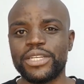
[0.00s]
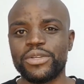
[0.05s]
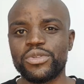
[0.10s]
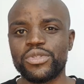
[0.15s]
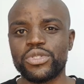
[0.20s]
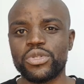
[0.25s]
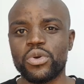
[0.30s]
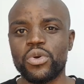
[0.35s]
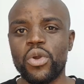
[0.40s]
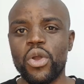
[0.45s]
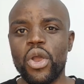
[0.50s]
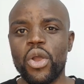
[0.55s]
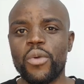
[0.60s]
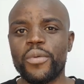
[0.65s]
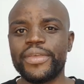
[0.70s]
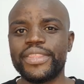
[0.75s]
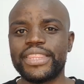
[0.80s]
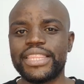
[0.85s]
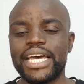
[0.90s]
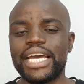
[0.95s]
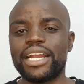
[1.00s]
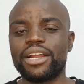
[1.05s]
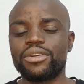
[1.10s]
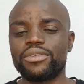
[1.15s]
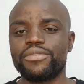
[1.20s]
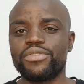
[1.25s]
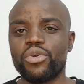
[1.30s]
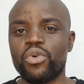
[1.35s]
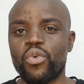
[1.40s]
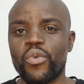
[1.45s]
So with that out
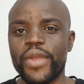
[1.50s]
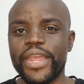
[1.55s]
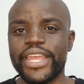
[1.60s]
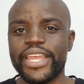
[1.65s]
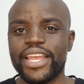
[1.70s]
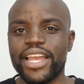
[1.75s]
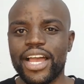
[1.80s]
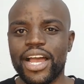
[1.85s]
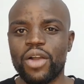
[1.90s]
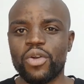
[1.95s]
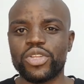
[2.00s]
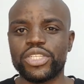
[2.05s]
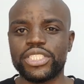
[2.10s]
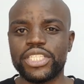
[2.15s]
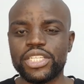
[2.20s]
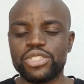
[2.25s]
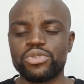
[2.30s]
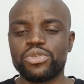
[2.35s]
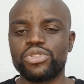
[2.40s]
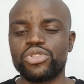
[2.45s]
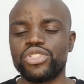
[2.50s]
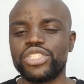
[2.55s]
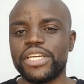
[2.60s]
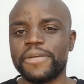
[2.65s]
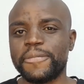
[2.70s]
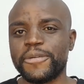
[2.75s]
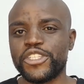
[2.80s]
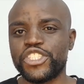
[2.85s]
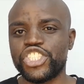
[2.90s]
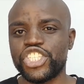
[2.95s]
of the way, I just want to
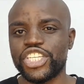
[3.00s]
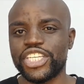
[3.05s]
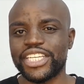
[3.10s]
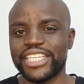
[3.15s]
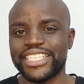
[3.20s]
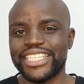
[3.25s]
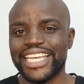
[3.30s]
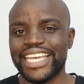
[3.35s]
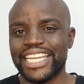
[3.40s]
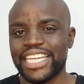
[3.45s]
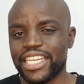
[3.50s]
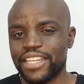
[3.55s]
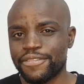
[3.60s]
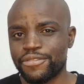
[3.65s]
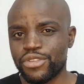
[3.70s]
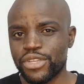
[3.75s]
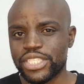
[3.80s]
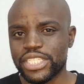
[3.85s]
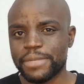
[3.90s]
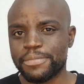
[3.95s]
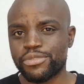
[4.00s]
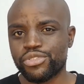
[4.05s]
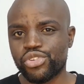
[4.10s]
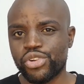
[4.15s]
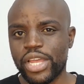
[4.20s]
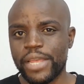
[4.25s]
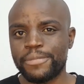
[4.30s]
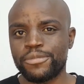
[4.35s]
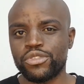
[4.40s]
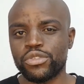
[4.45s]
double check again if you're
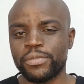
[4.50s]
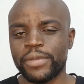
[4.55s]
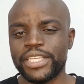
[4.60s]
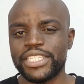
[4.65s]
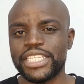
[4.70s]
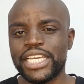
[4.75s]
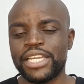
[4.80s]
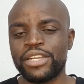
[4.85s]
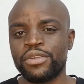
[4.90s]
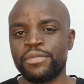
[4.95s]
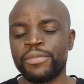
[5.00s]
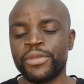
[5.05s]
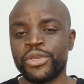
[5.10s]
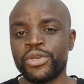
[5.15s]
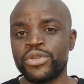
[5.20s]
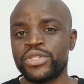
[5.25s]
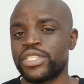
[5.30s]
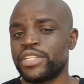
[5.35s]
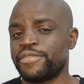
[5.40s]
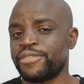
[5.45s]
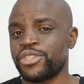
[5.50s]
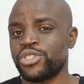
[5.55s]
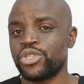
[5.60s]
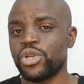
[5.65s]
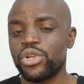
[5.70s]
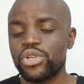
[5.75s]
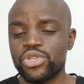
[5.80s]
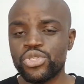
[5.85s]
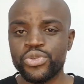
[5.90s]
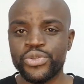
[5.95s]
subscribed to my channel, because if you
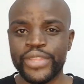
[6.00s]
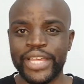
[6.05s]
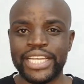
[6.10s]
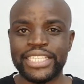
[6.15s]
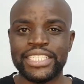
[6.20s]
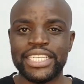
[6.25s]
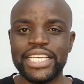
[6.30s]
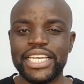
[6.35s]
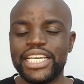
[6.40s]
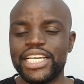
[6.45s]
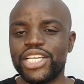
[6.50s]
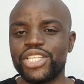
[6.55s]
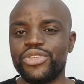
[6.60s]
don't do that,